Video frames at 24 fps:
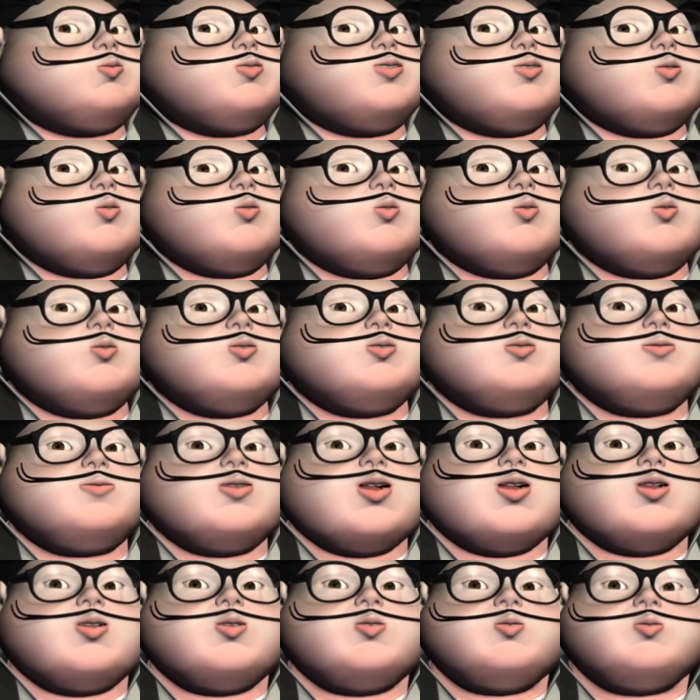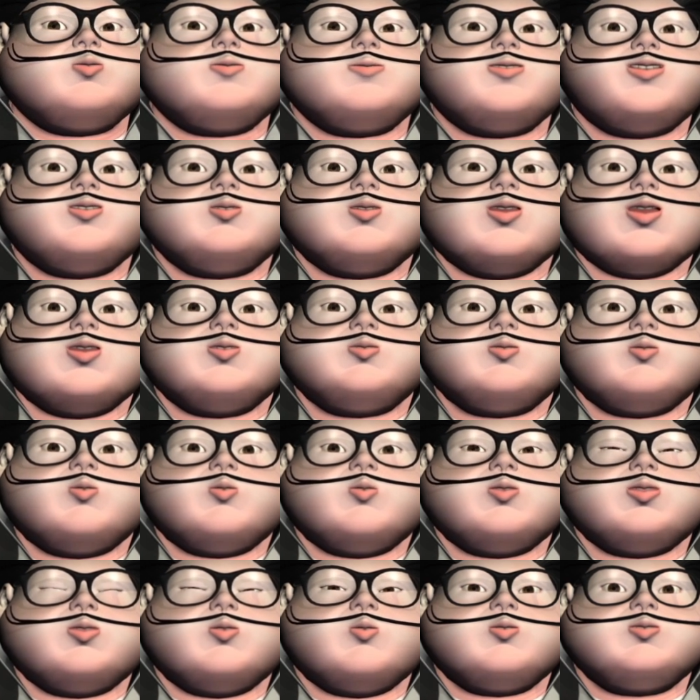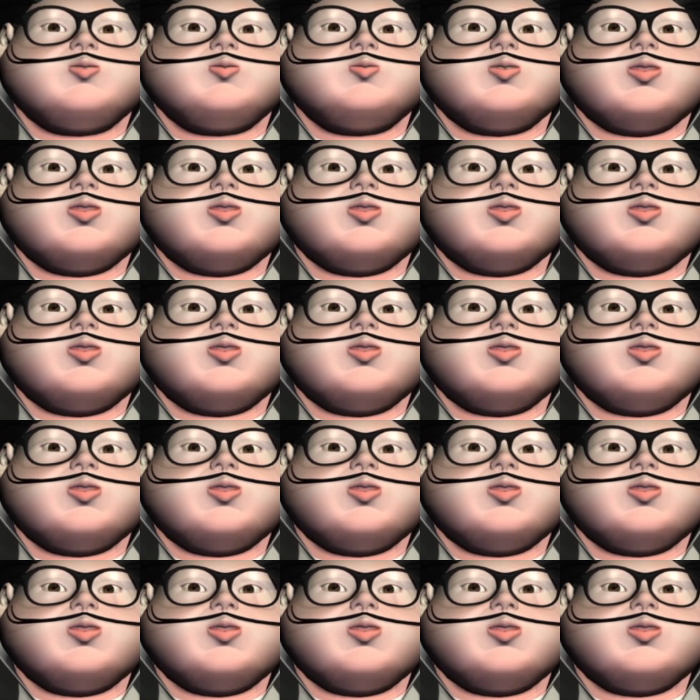A tool necessary for this section will be the